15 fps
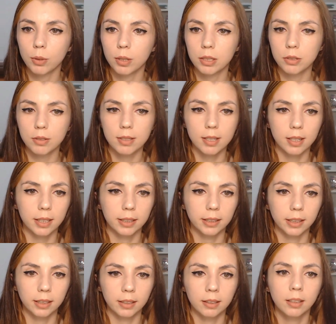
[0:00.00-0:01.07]
you want to sign
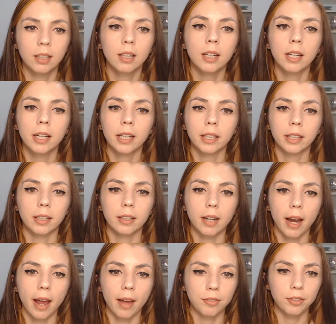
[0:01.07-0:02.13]
in, here
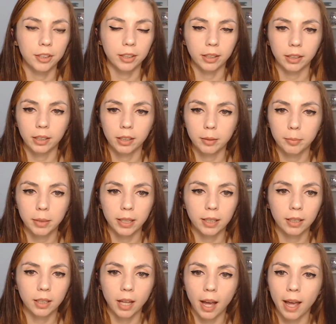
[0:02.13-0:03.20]
I have the
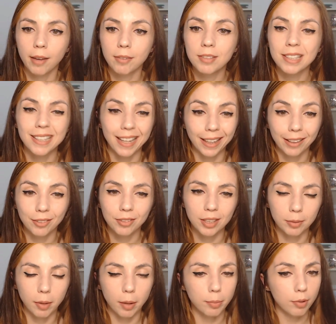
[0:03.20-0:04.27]
email. I have saved
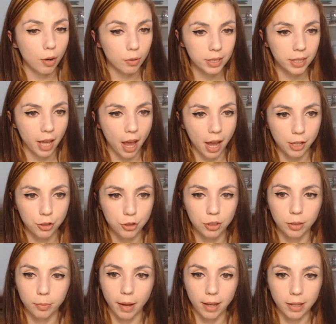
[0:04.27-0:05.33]
in my browse cache
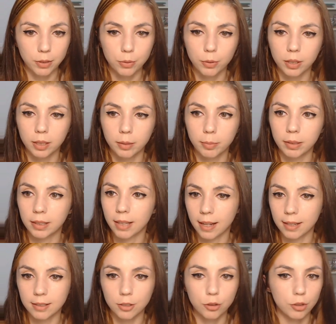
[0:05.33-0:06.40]
the password, but
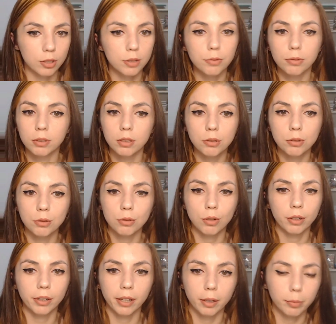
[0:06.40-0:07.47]
that's just for the
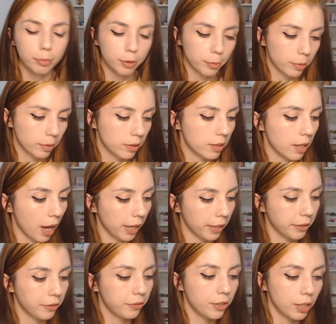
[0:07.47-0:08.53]
tutorial purpose. I
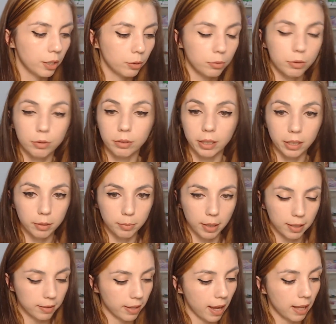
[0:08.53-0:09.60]
don't
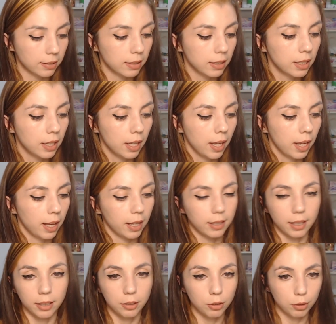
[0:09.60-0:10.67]
recommend that and
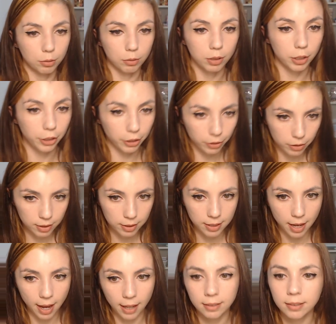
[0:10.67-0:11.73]
I don't use
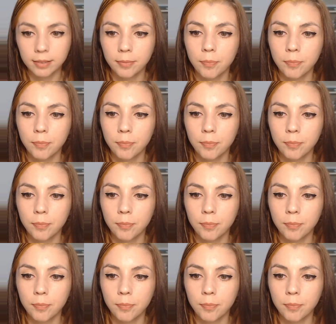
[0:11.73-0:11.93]
that.